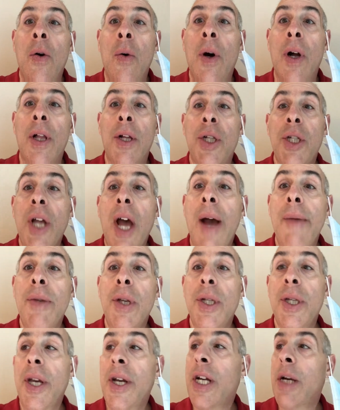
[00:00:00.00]
Well, it's time
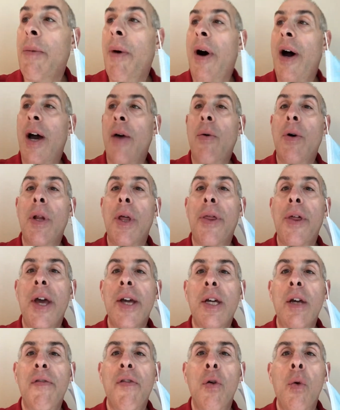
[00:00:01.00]
to say goodbye. I want to
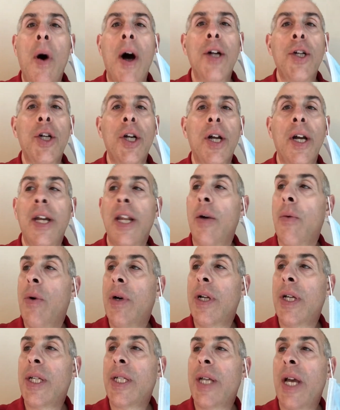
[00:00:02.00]
thank you for watching, and I
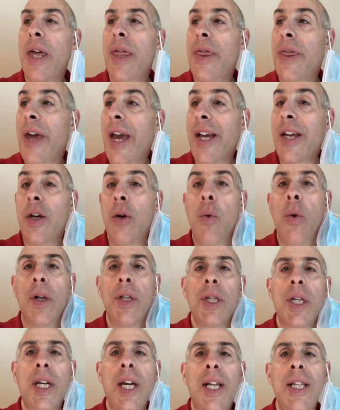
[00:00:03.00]
want to say thank you
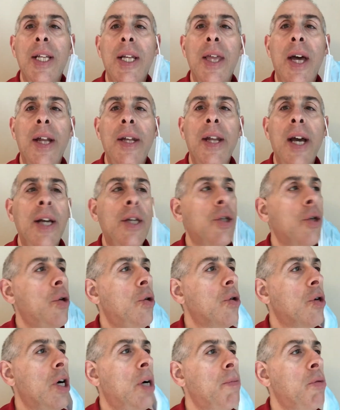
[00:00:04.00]
once again to that nice
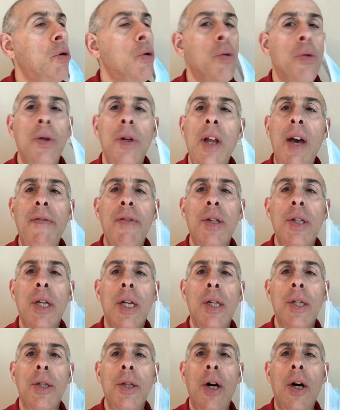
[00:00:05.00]
old couple who never
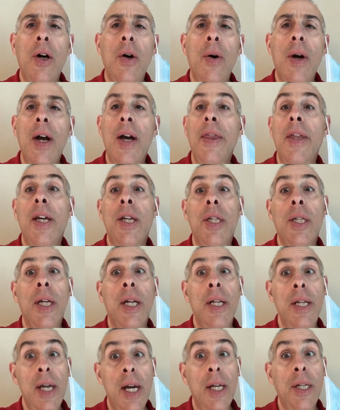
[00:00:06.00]
says no, and they
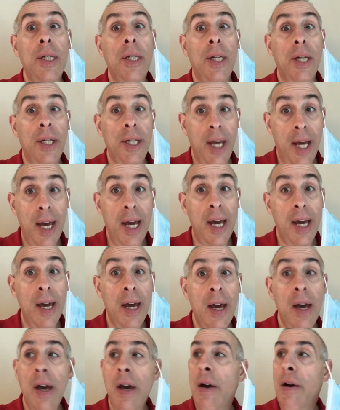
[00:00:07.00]
said yes today
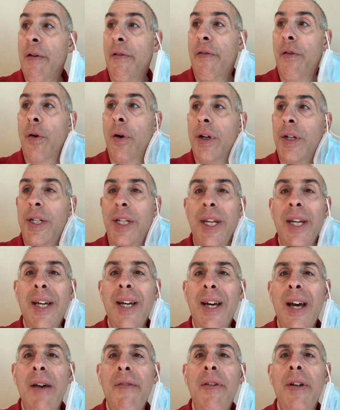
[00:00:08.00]
for
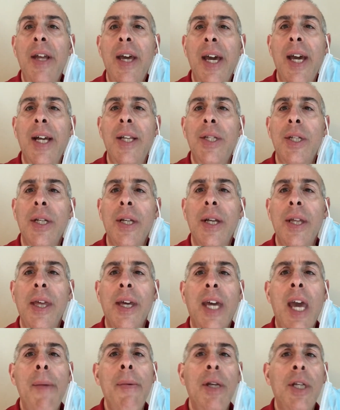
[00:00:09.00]
Dear Evan Hansen. And
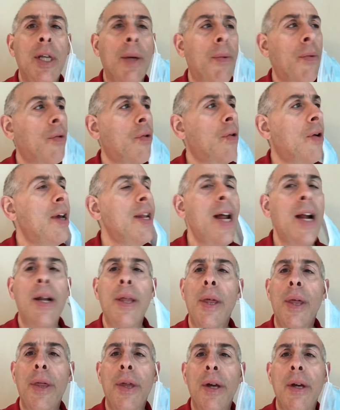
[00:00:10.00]
they gave me some right out
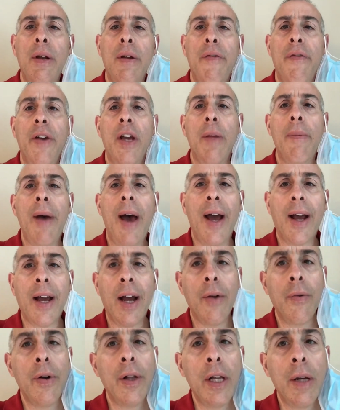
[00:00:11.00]
of the theater feedback.
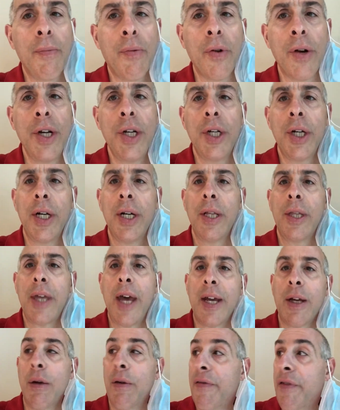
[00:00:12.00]
I really appreciate it.
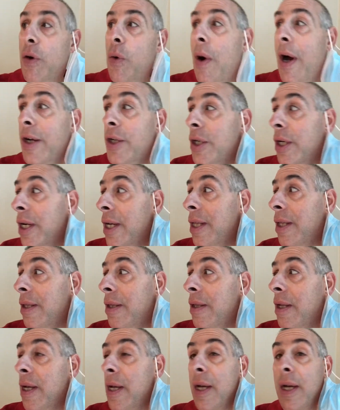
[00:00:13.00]
Thank you if you're watching
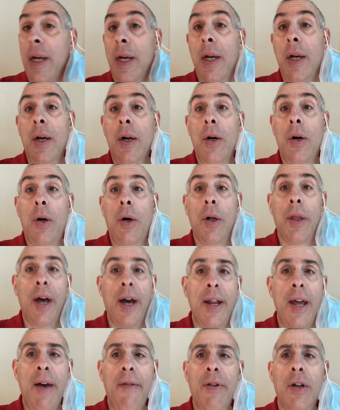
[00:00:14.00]
and all
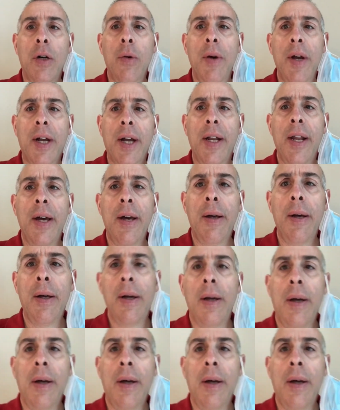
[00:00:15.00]
that. Have a good weekend, huh?